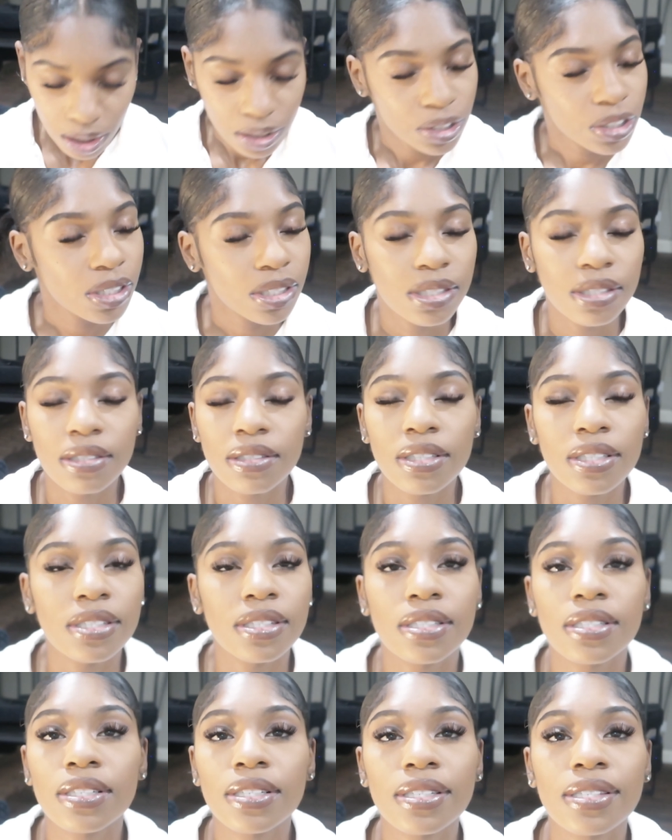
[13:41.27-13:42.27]
Just
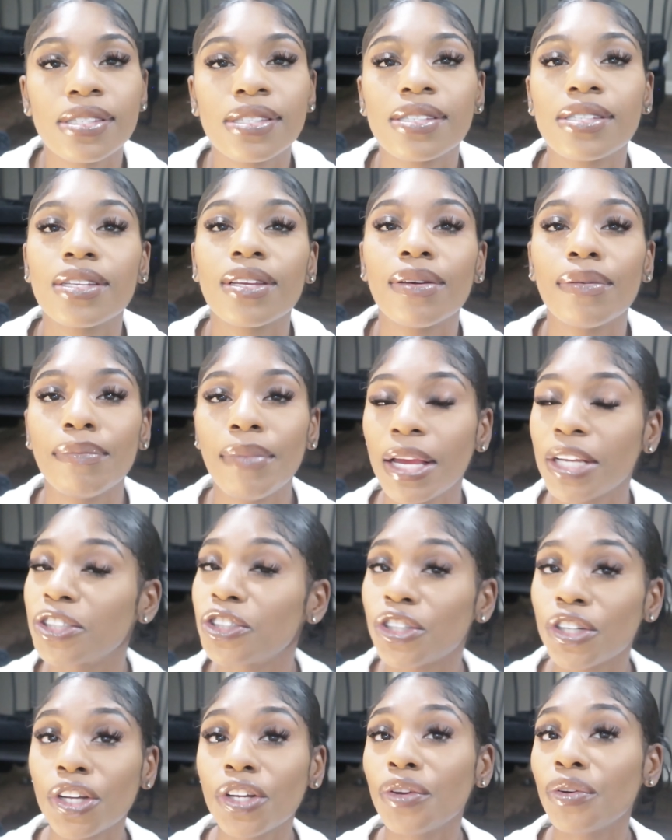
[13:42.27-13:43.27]
make
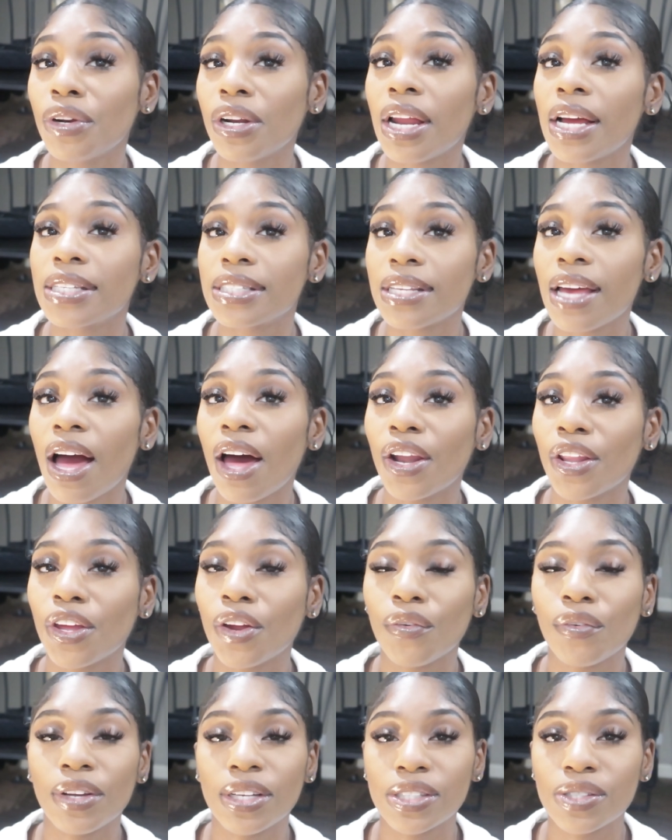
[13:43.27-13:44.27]
sure you're utilizing all of
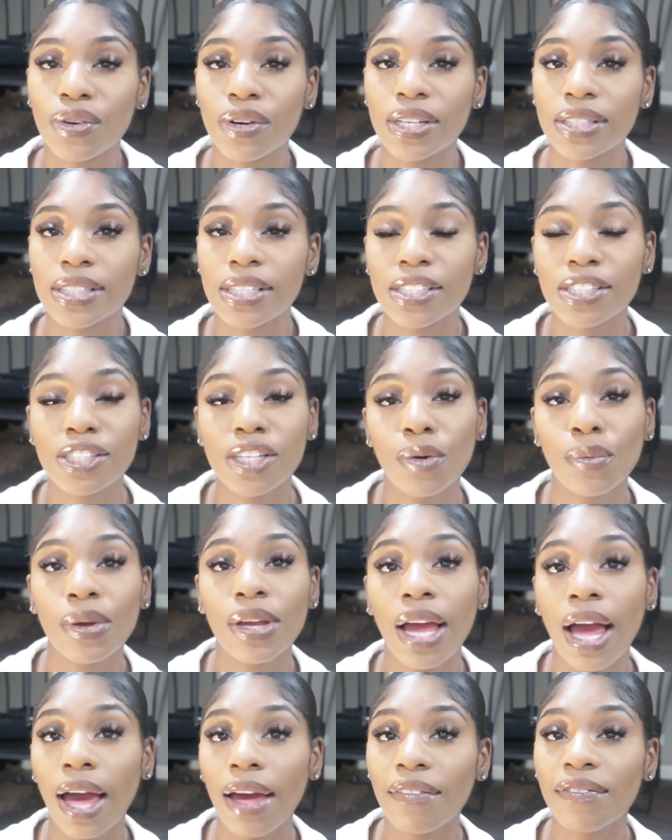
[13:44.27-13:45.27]
your resources. So we
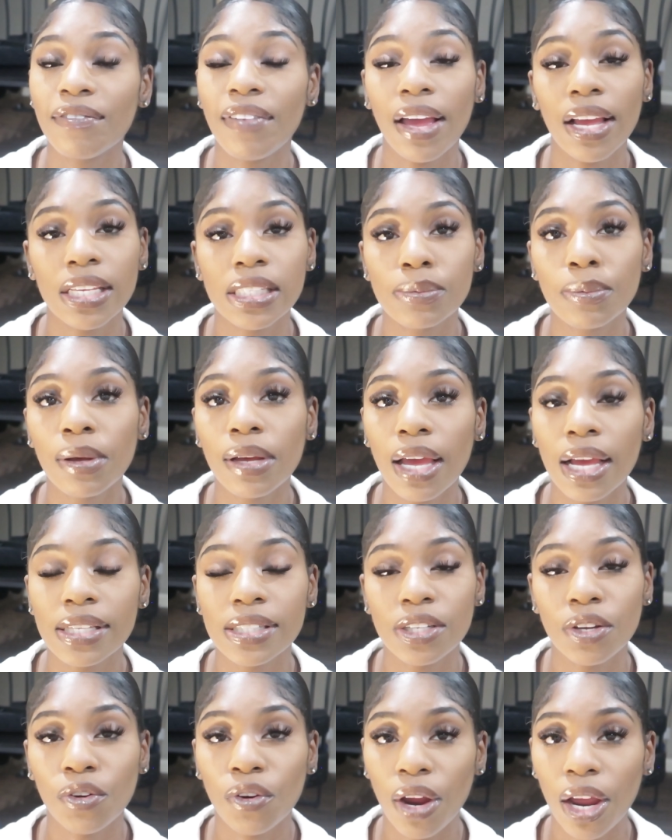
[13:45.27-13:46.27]
got Facebook
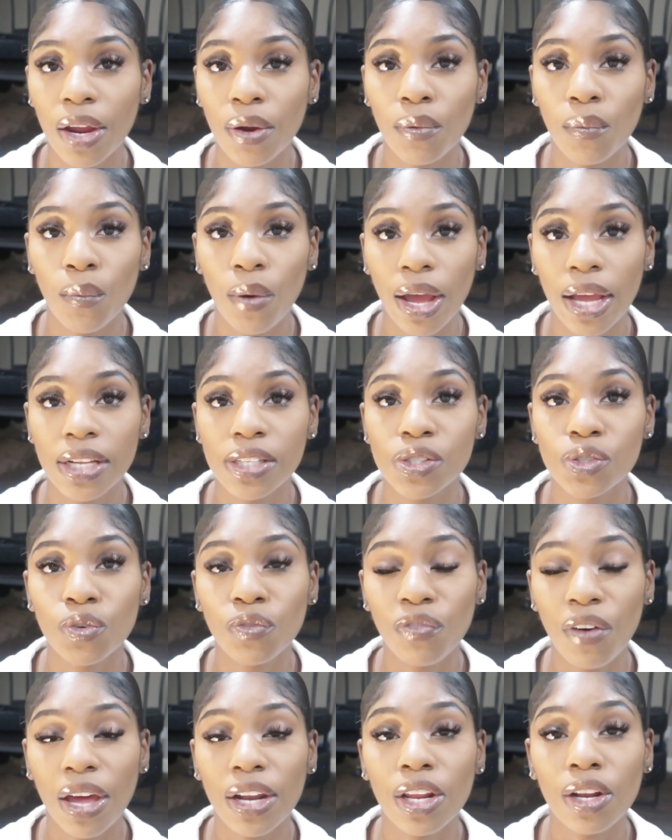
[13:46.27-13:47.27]
as a great way to
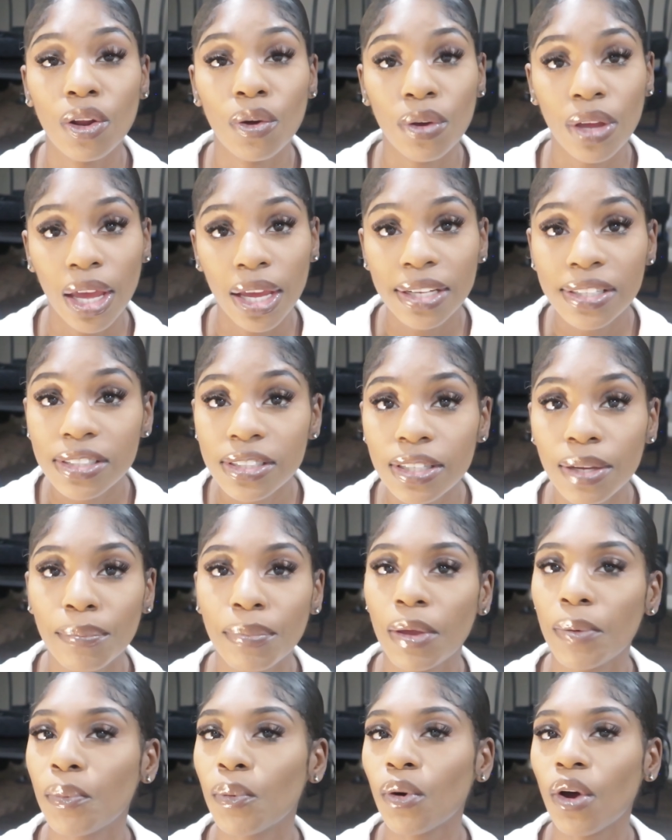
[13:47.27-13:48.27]
find a location.
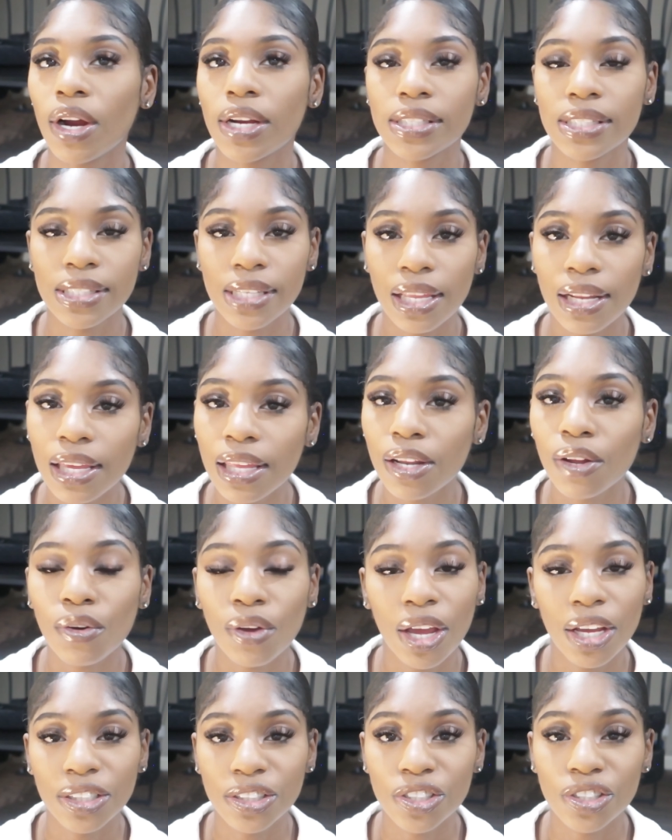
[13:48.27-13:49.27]
People are selling
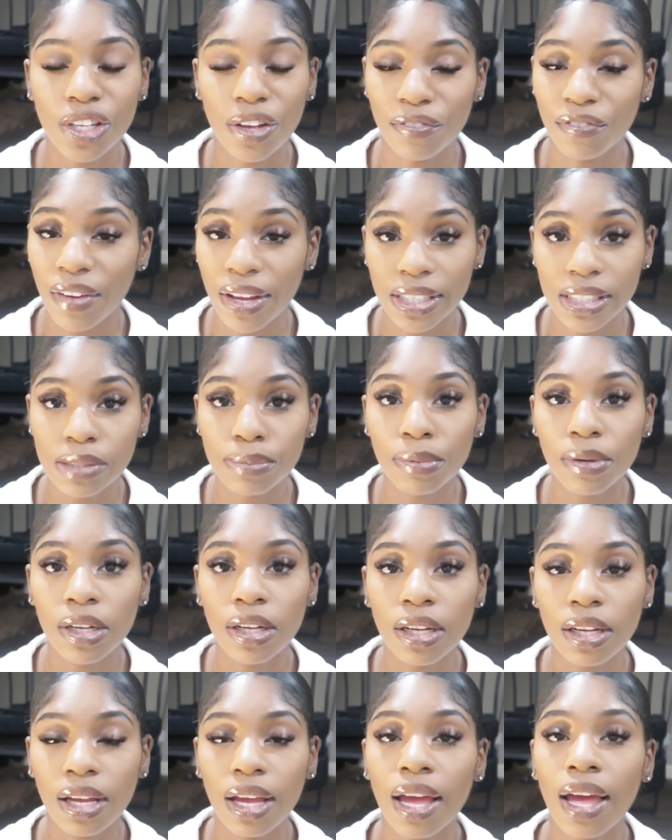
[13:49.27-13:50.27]
locations on
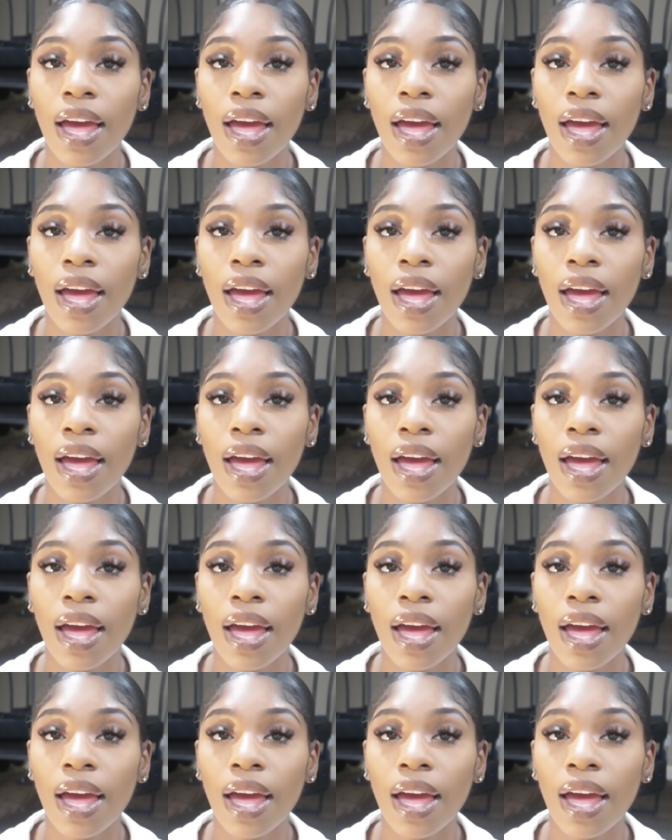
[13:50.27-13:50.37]
Facebook.